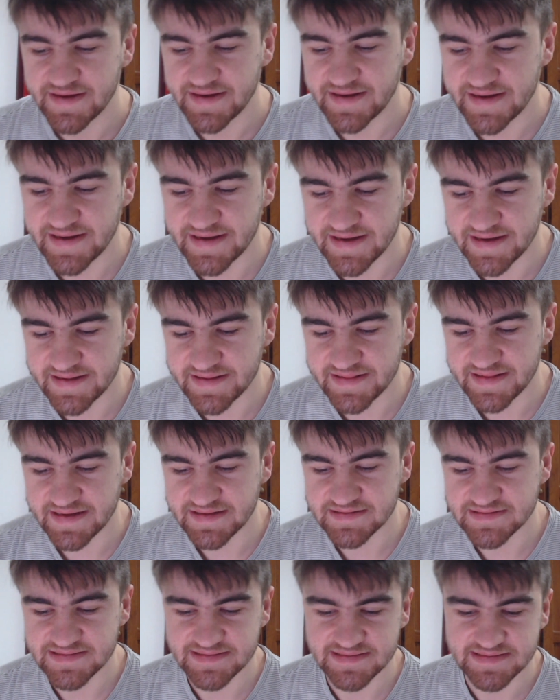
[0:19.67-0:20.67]
and
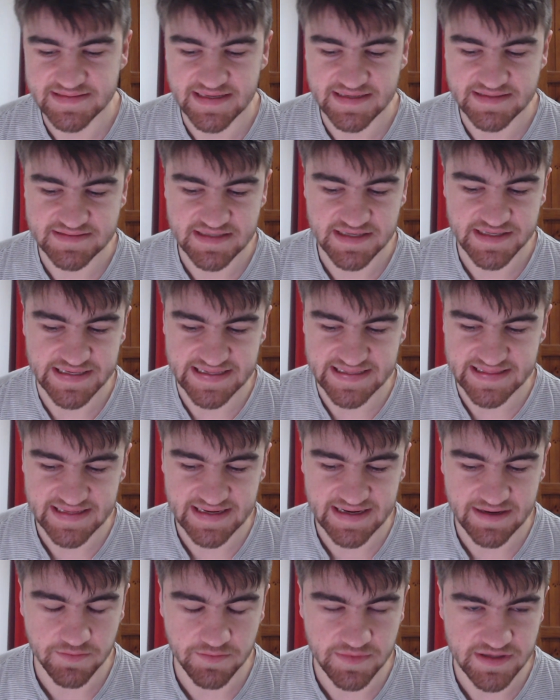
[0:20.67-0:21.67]
that's going to
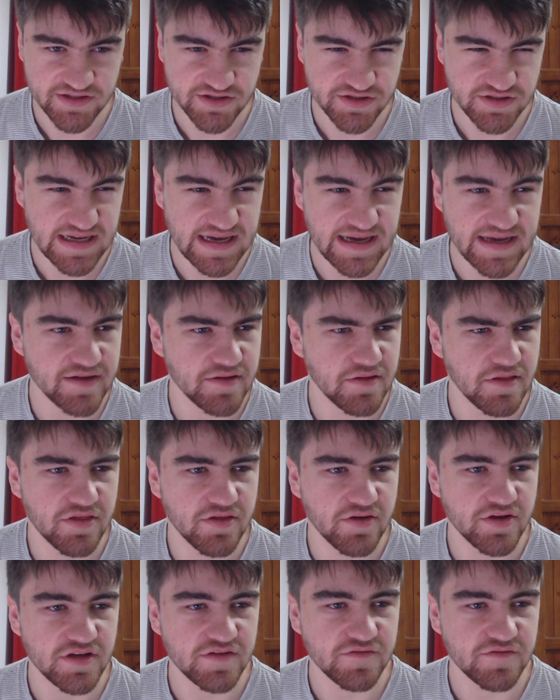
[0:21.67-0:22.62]
allow me to gain 30,